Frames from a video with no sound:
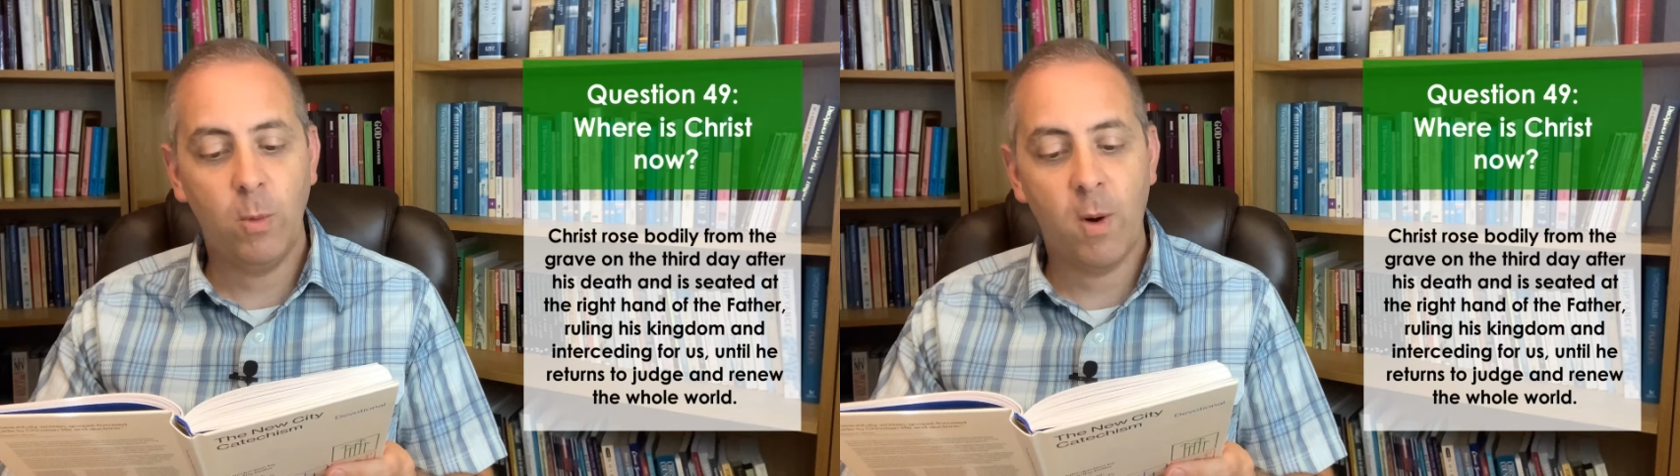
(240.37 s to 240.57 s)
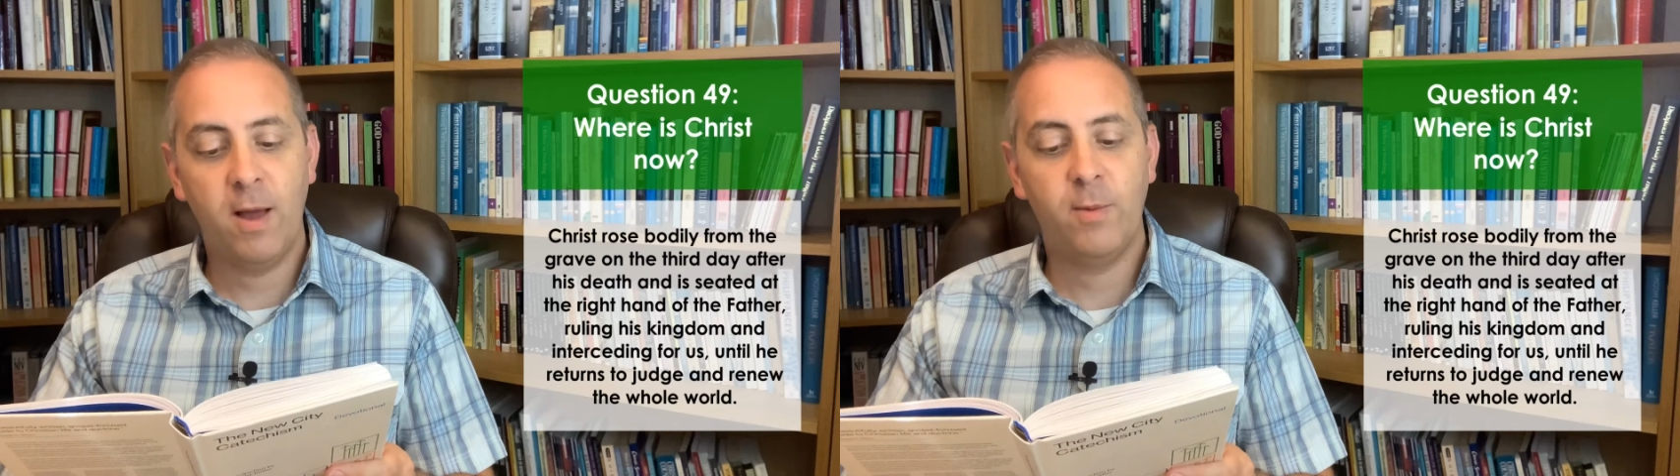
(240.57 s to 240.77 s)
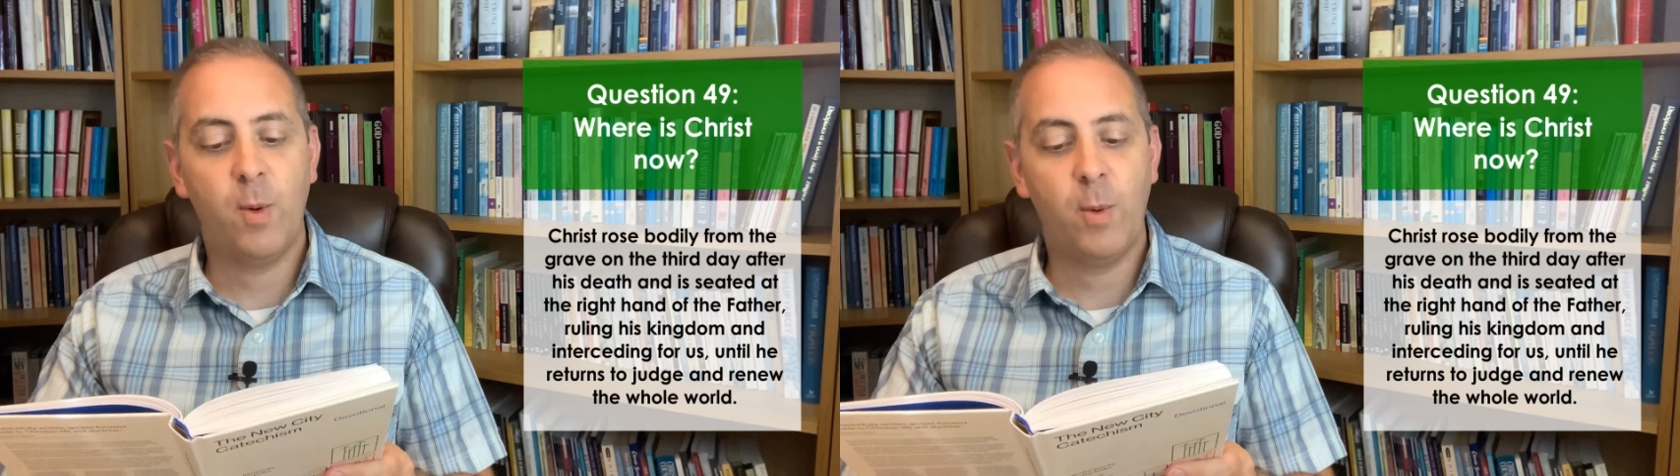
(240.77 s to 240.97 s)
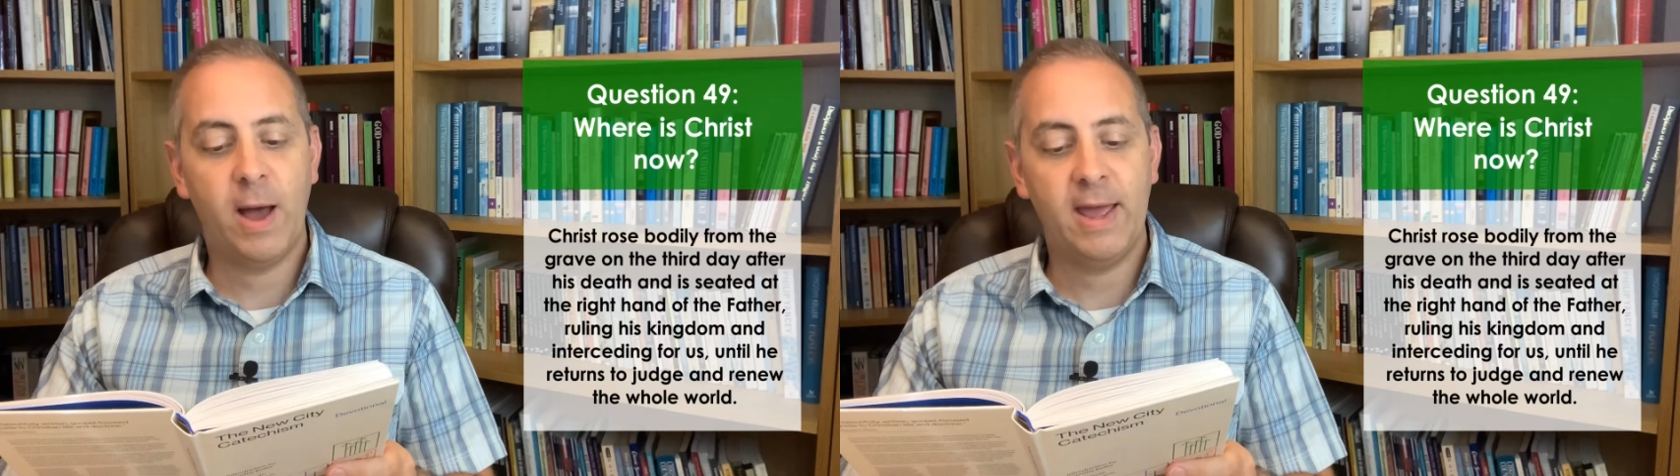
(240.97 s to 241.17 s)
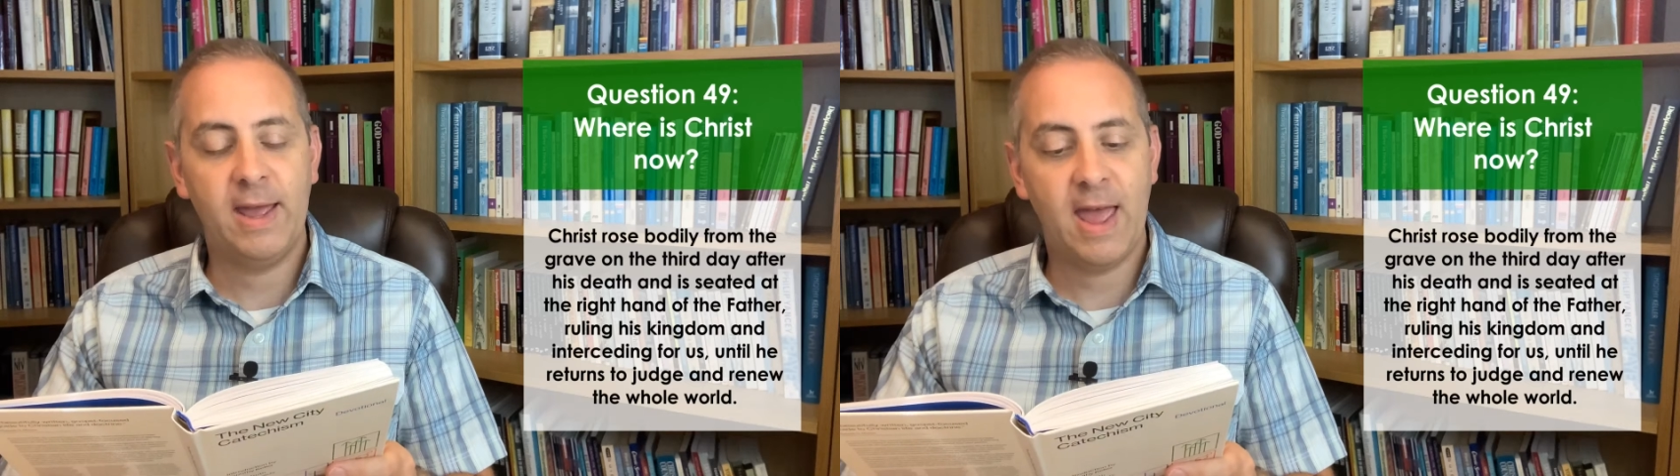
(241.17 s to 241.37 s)
wipe
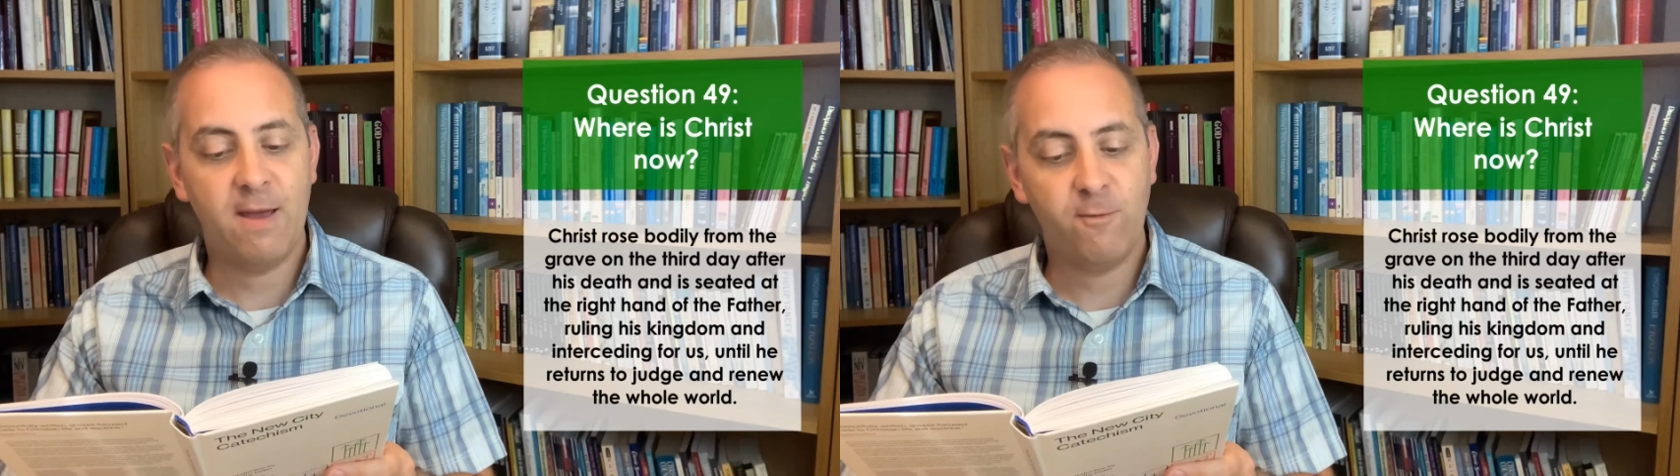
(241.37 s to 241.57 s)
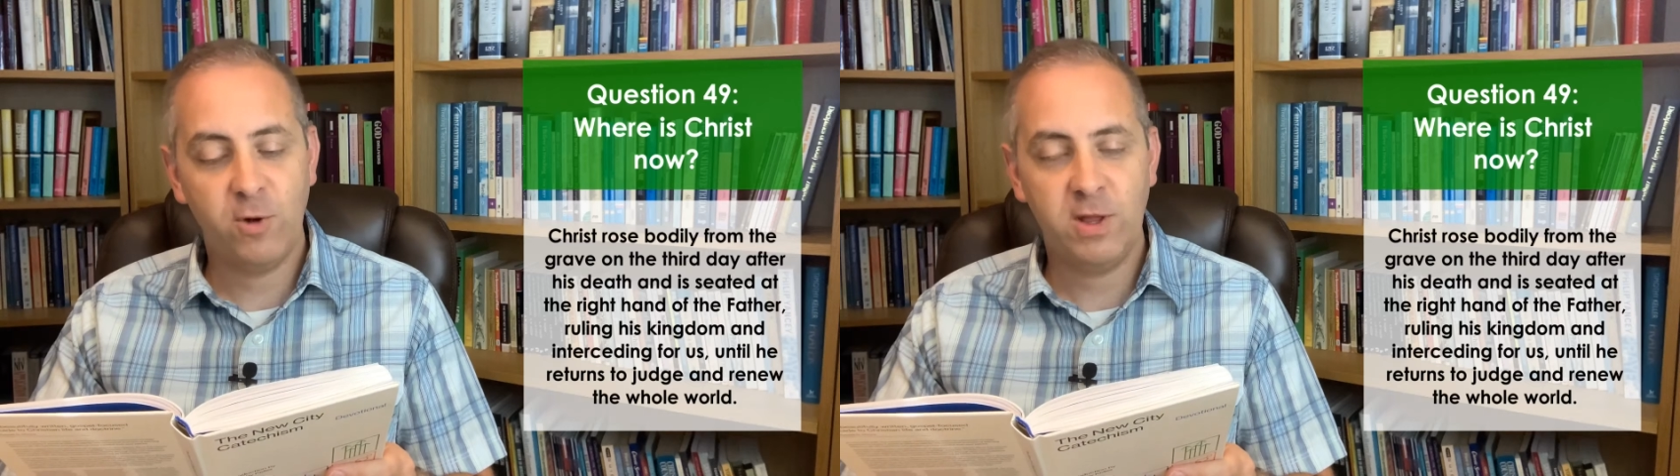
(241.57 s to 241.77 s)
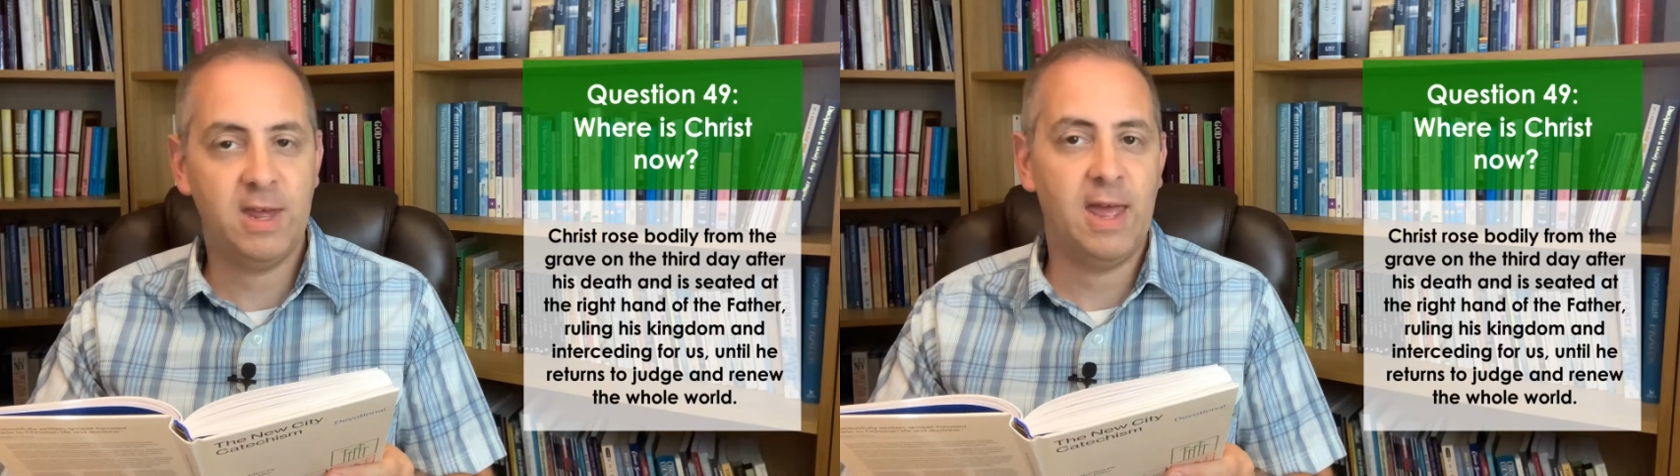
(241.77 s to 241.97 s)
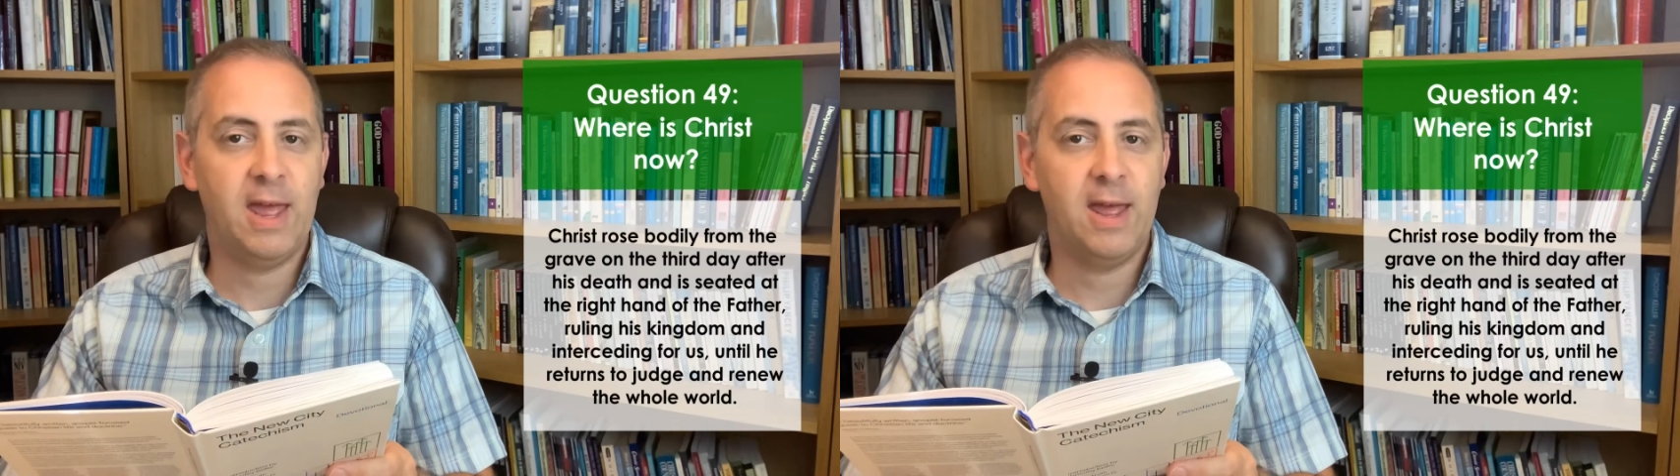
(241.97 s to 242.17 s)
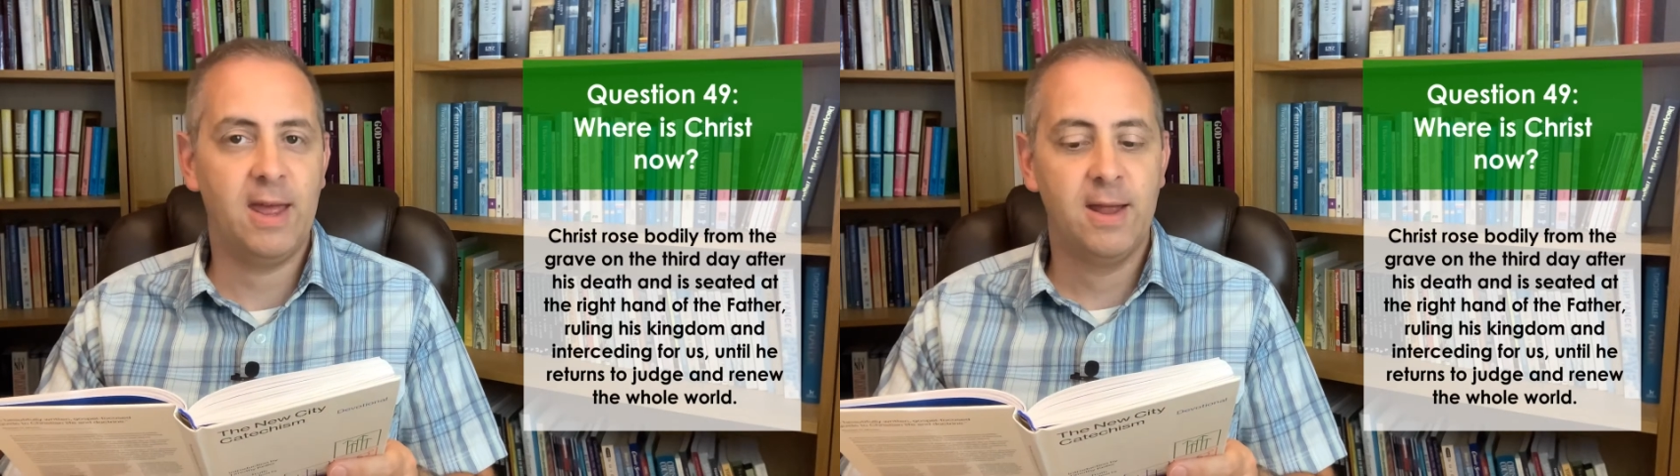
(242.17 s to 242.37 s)
away every
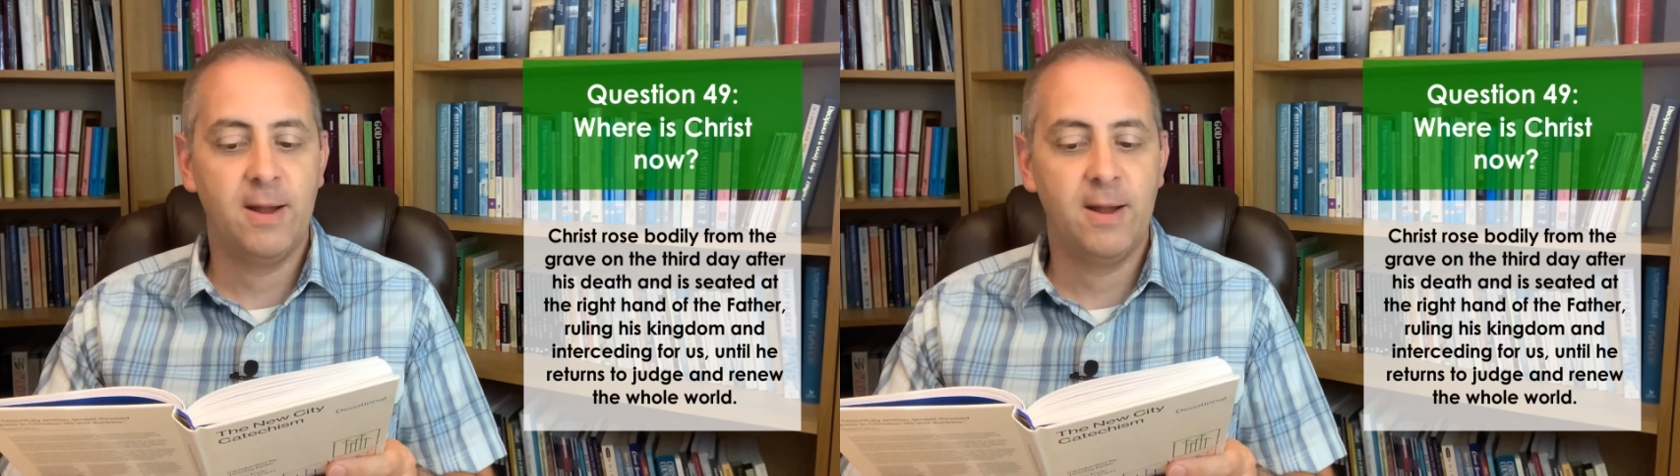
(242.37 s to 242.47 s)
tear,